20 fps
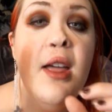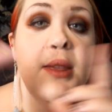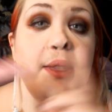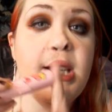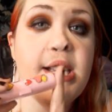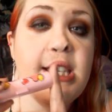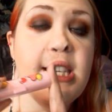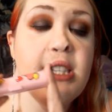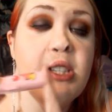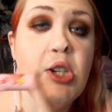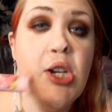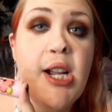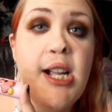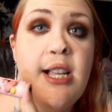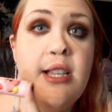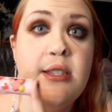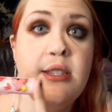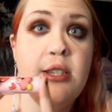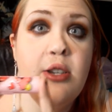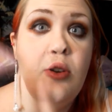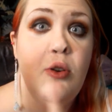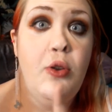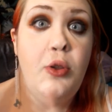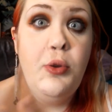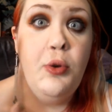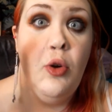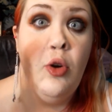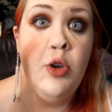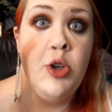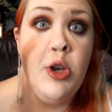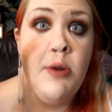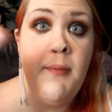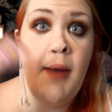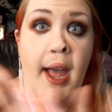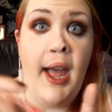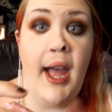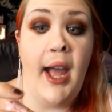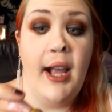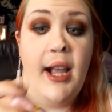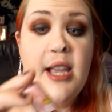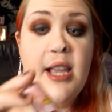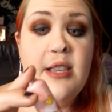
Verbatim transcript: this is great to throw in your bag.